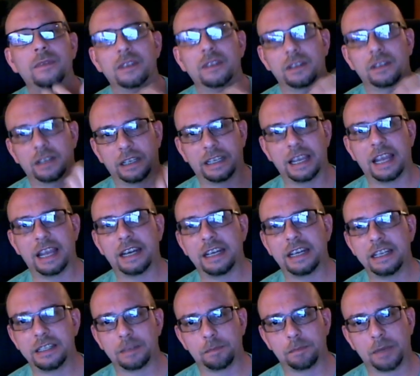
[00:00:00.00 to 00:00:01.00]
again,
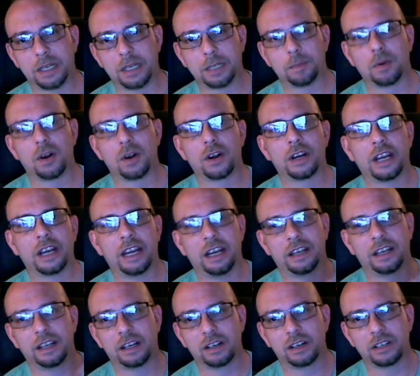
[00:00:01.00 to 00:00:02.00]
he's in Pittsburgh,
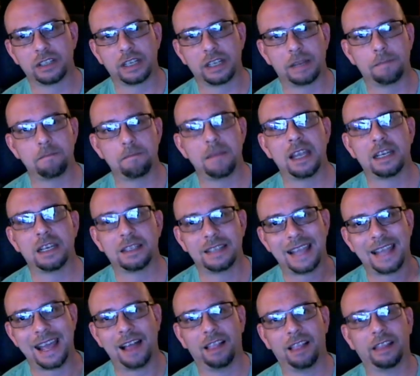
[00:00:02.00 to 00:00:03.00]
and there's a
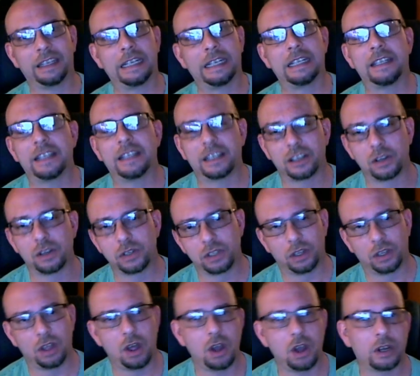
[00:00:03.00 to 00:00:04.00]
mentality that goes
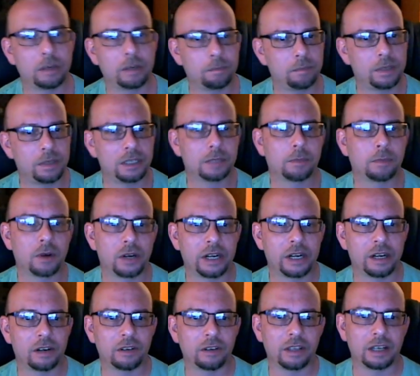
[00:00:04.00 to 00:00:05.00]
along in Pittsburgh
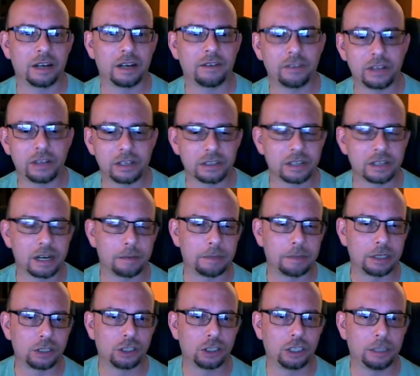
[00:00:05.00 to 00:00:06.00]
here that everything's got to be
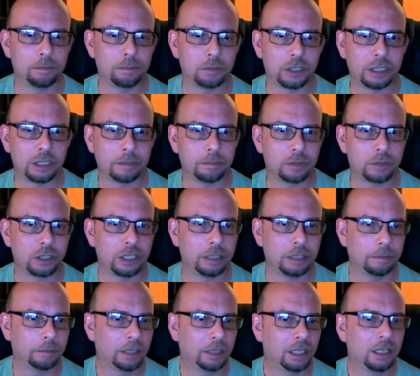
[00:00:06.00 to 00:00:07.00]
cheap, cheap,
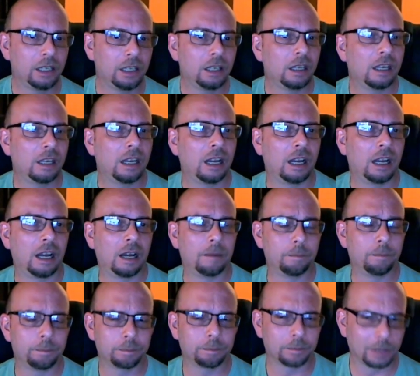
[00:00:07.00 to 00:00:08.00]
cheap. Um,
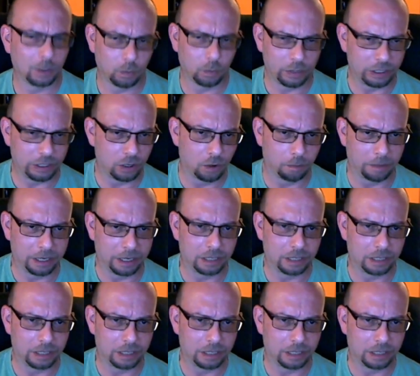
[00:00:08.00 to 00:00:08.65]
we don't make